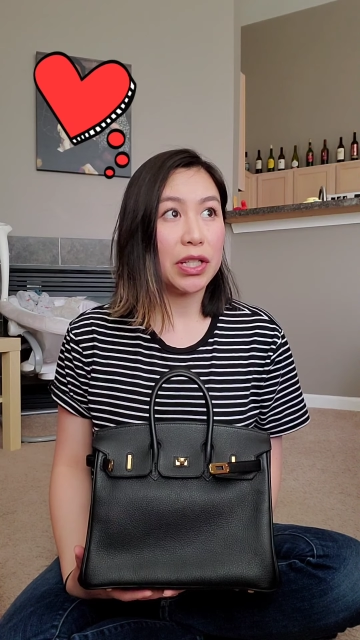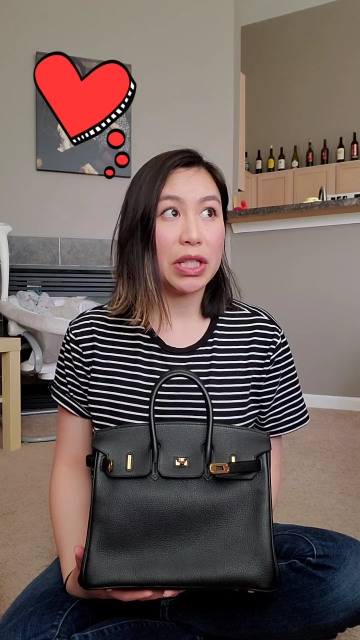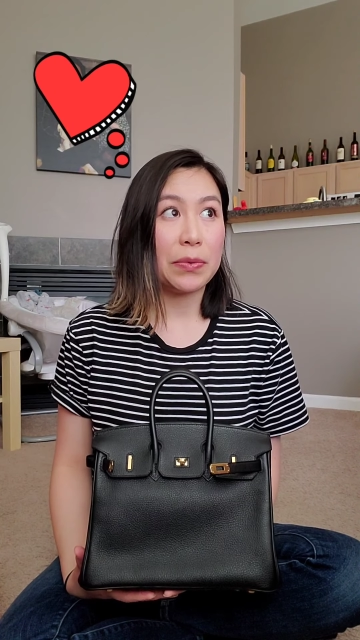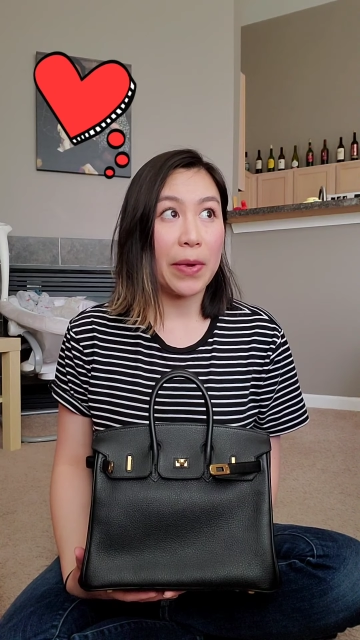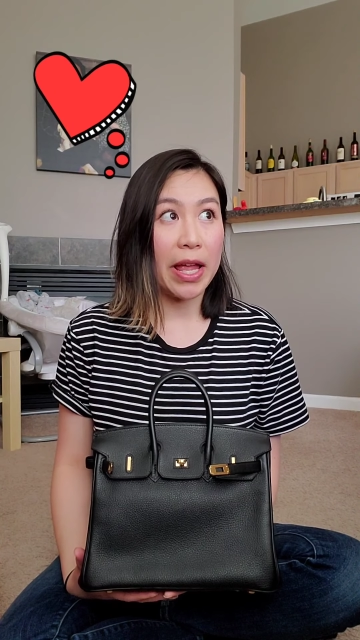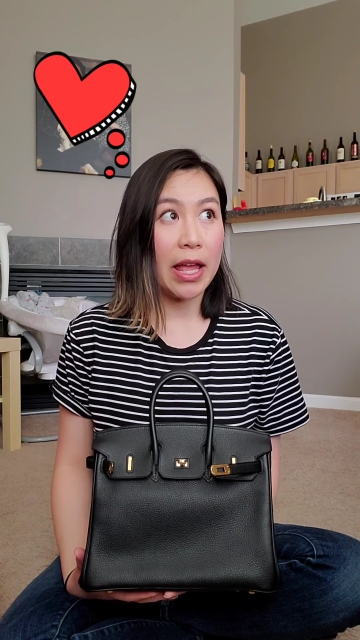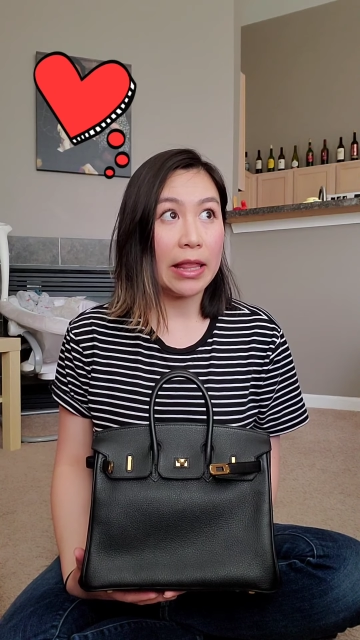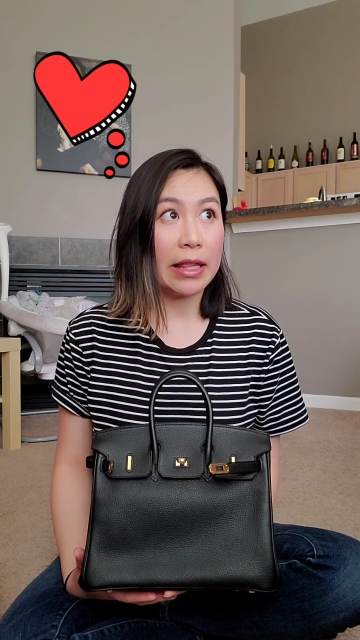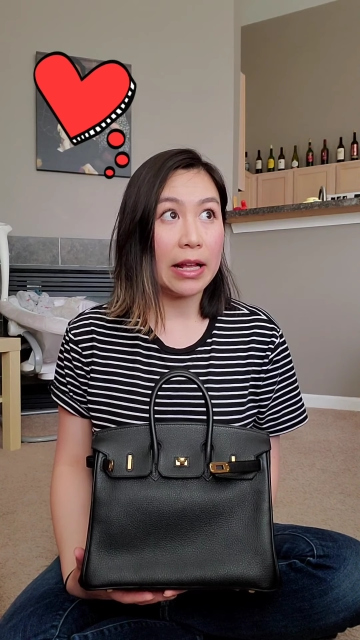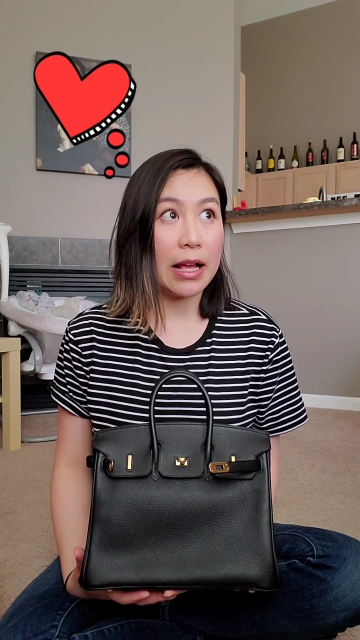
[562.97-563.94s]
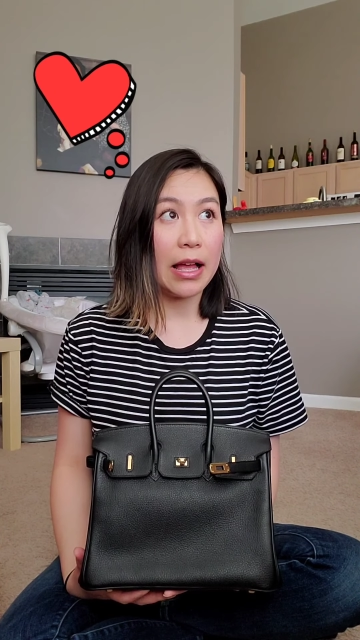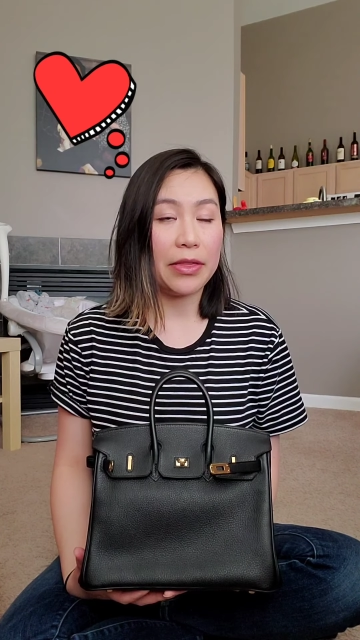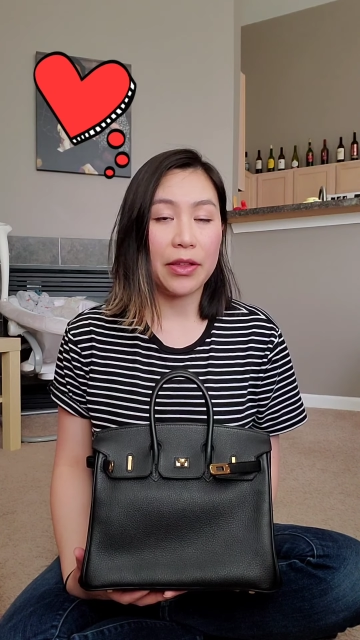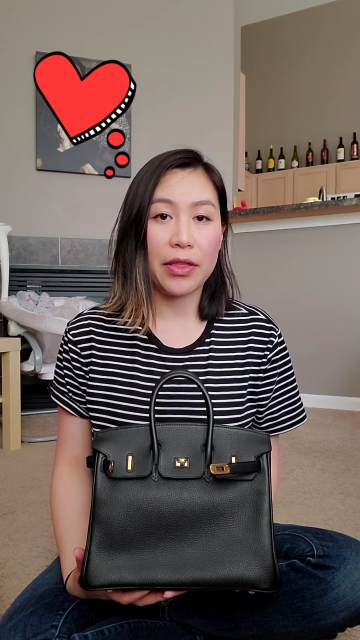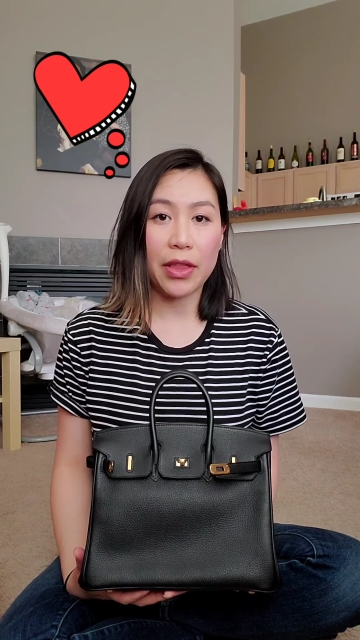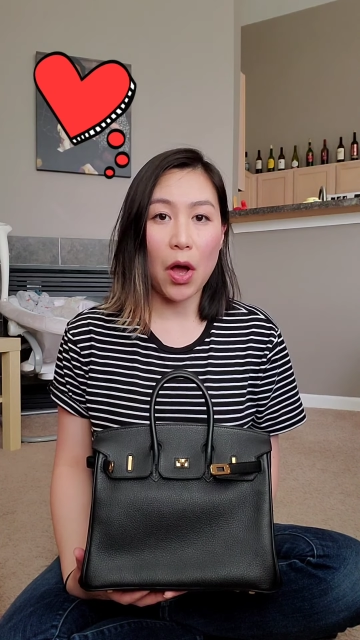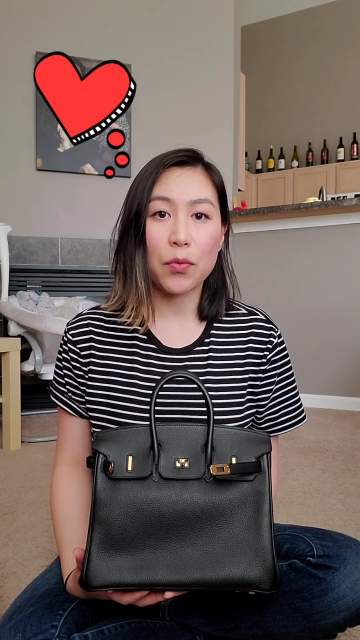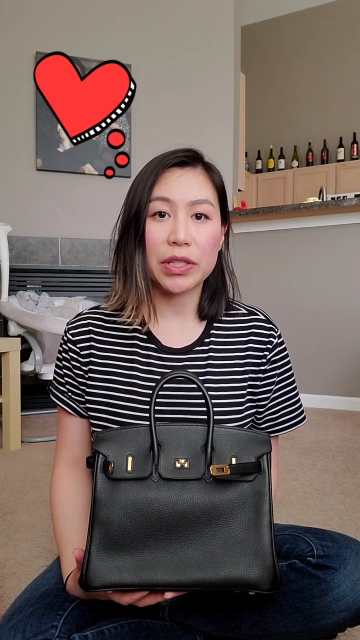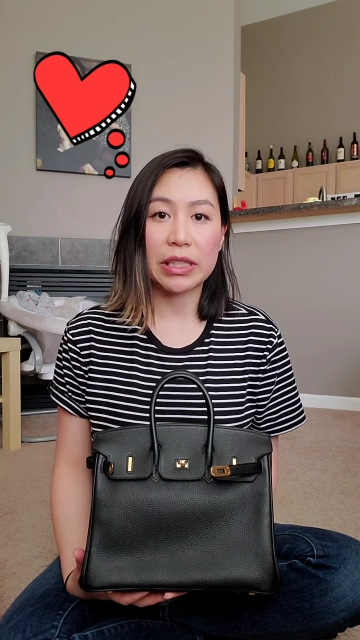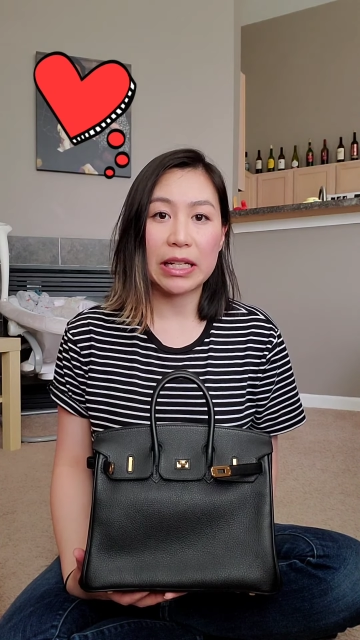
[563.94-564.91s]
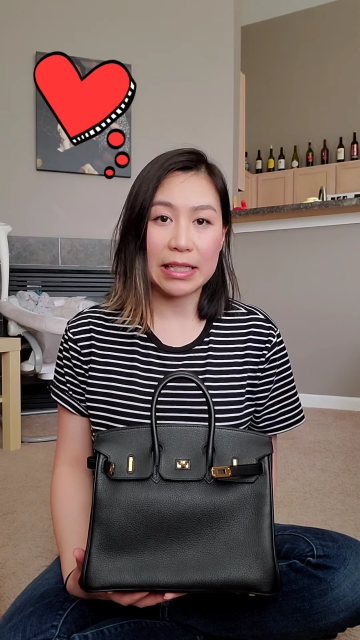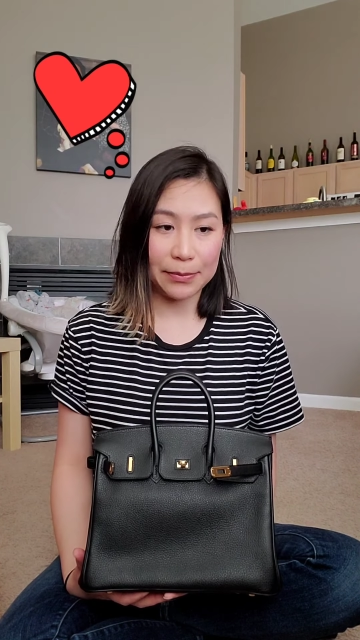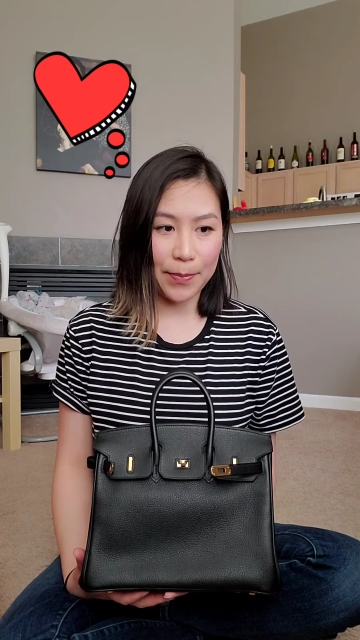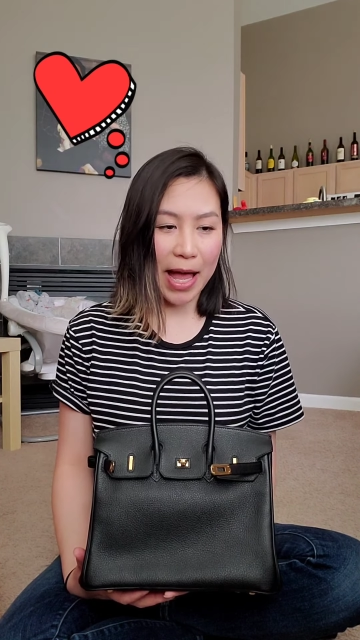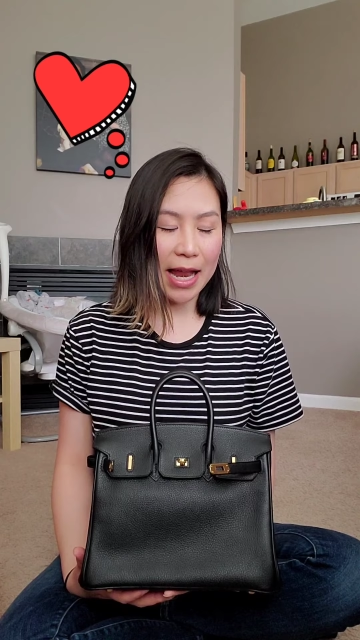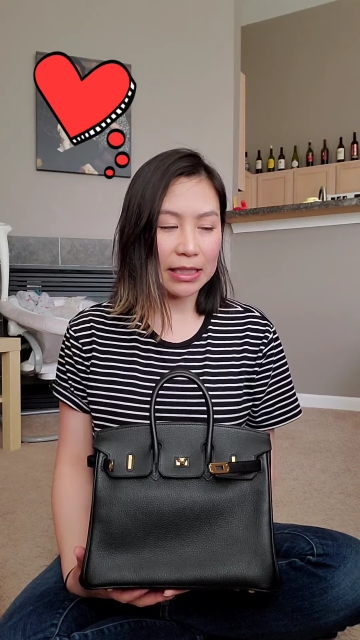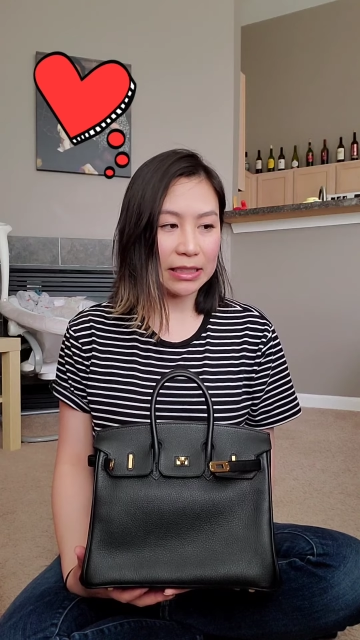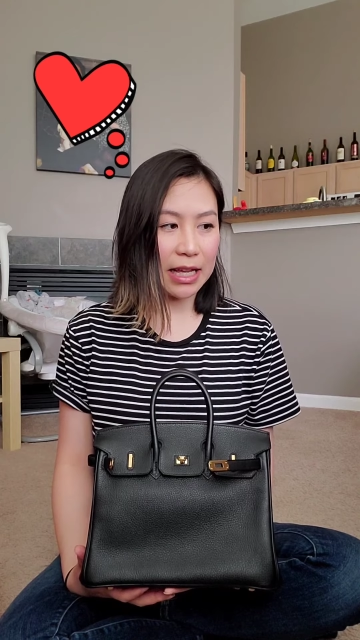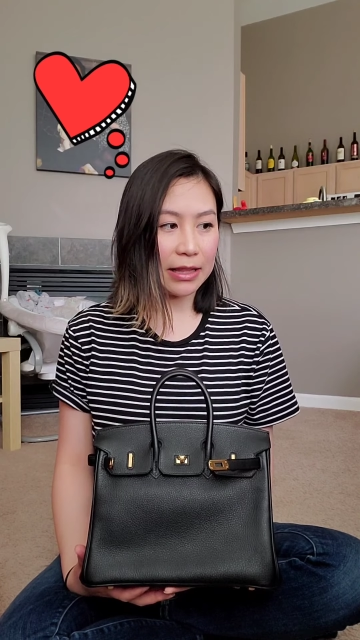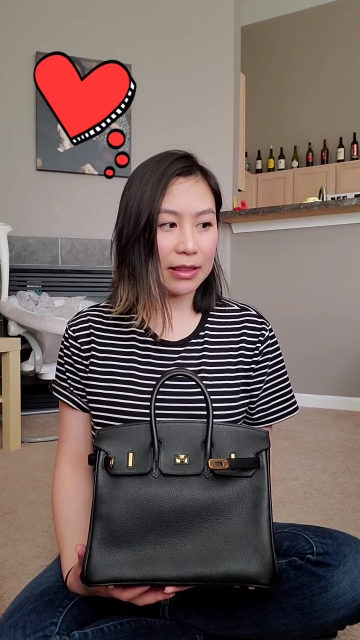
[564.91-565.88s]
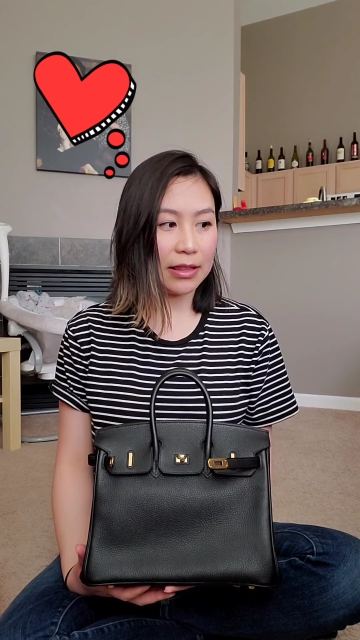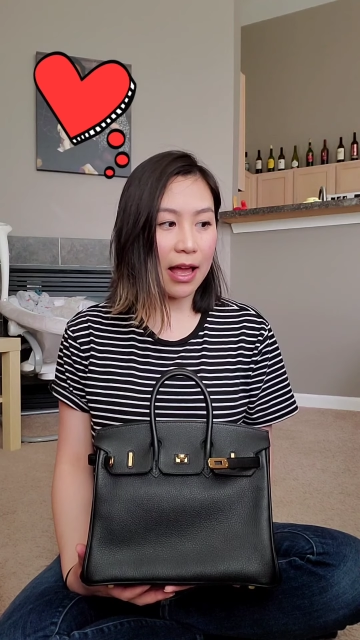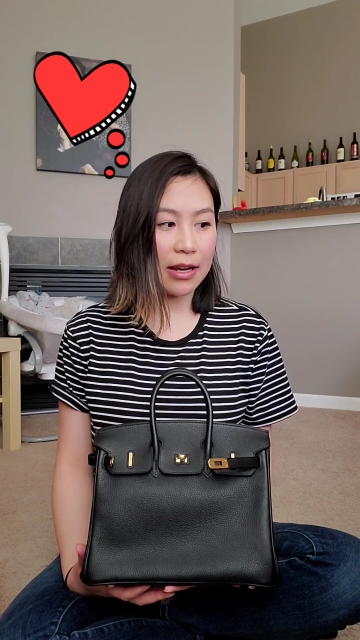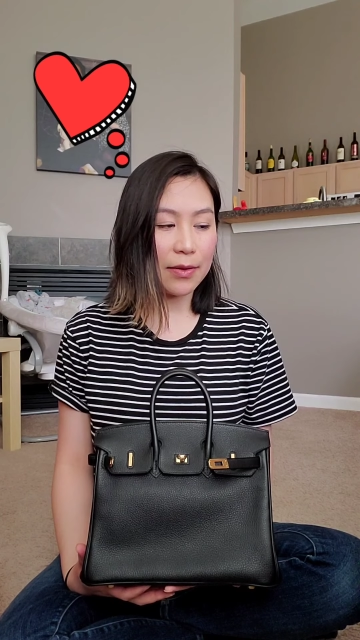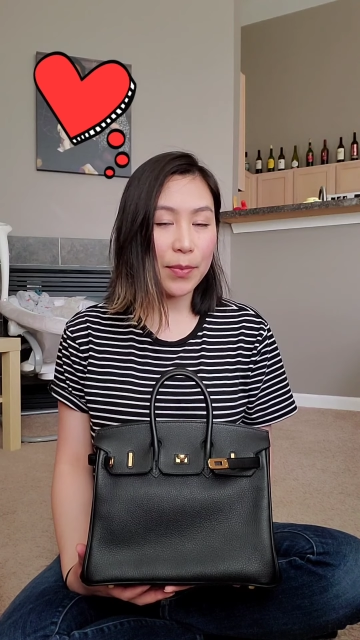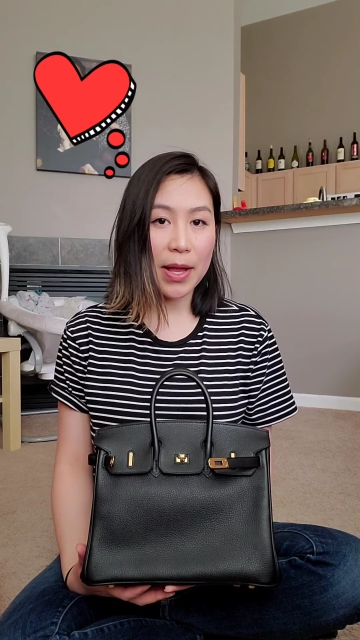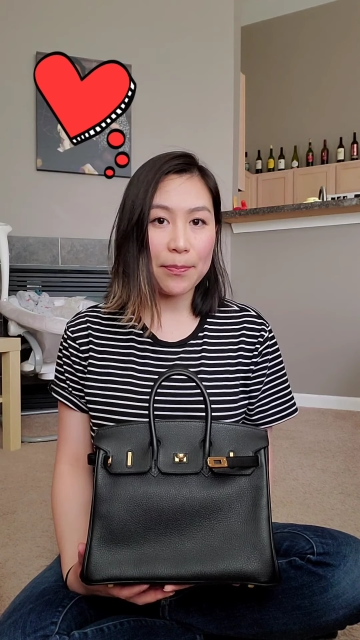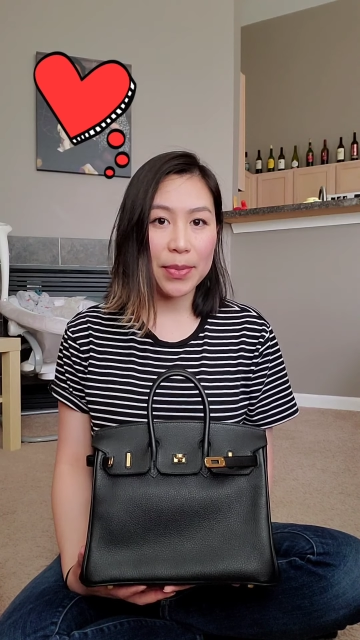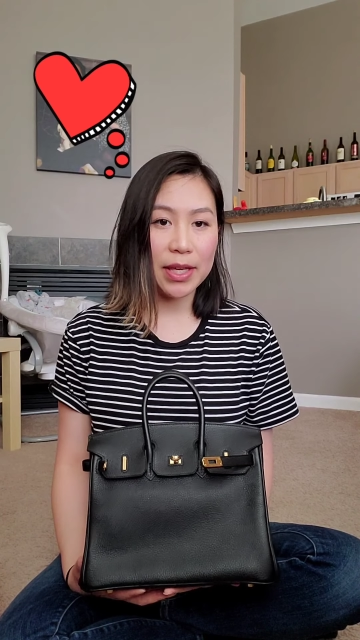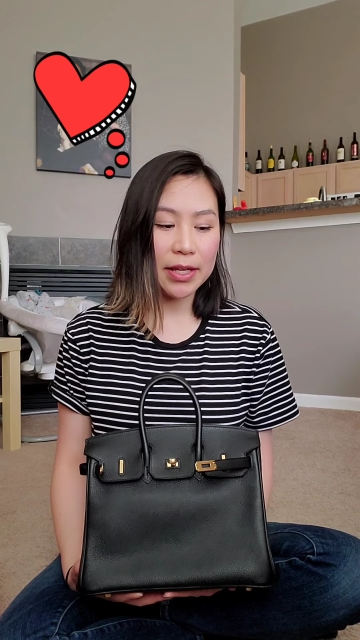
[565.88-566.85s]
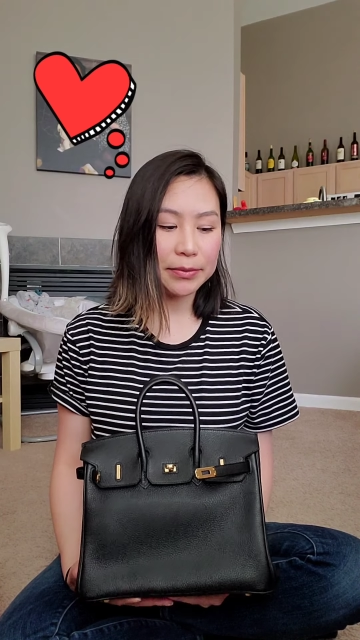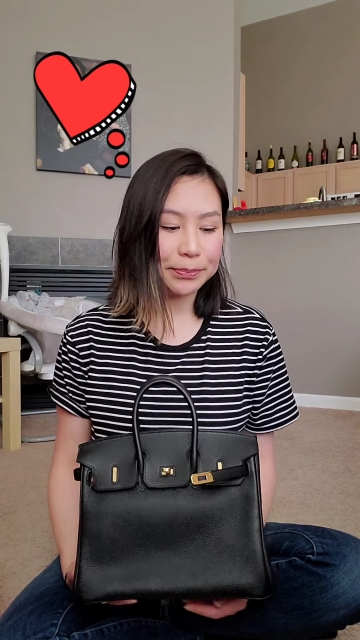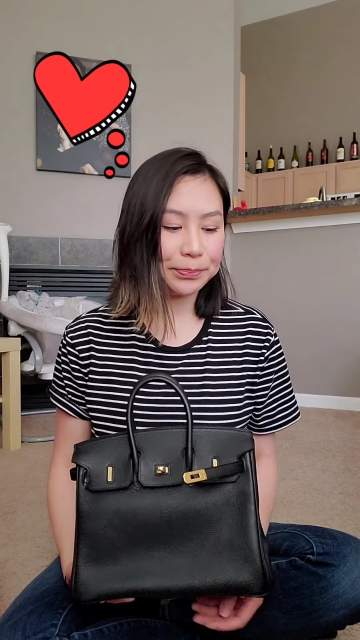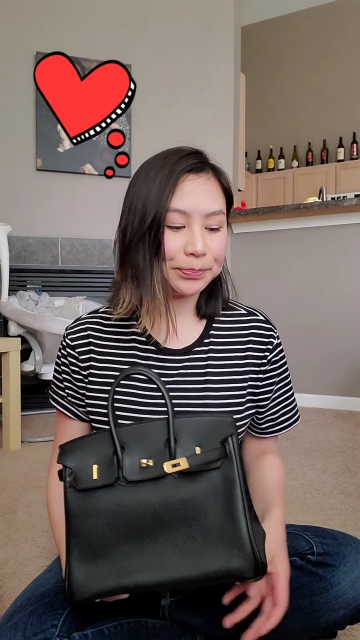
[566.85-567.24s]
So in my head, I thought that wasn't as bad as I thought it might be.